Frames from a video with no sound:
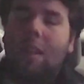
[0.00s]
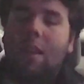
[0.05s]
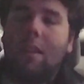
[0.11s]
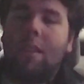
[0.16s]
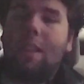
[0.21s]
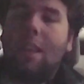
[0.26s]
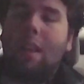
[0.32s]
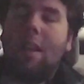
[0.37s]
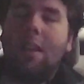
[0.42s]

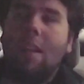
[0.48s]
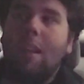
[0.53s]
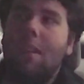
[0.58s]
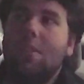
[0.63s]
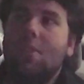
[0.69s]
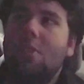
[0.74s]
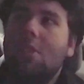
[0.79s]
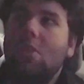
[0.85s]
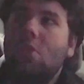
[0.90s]
again,
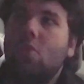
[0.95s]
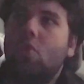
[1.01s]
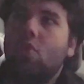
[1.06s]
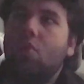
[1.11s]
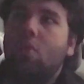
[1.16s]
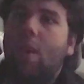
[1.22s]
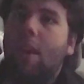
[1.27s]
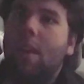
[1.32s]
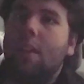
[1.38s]
it's just
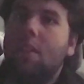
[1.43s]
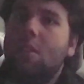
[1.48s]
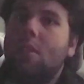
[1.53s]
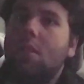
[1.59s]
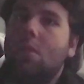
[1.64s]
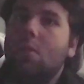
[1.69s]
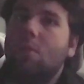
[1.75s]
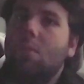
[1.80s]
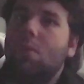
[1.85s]
trying
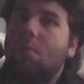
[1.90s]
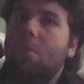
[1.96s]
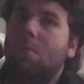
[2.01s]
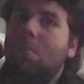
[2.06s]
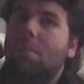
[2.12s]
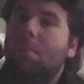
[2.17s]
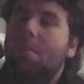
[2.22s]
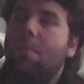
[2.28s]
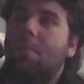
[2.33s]
to
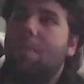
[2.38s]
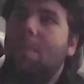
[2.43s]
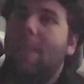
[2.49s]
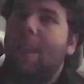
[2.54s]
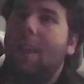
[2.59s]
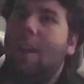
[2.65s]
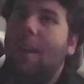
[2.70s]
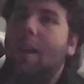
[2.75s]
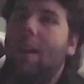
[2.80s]

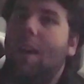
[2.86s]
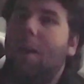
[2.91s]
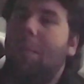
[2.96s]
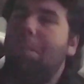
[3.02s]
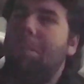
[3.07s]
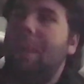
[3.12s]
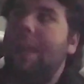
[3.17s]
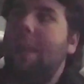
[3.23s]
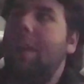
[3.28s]

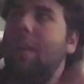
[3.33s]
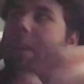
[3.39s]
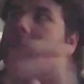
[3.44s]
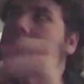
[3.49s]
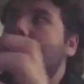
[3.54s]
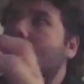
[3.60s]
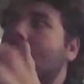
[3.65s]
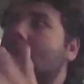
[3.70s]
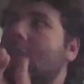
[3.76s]
appeal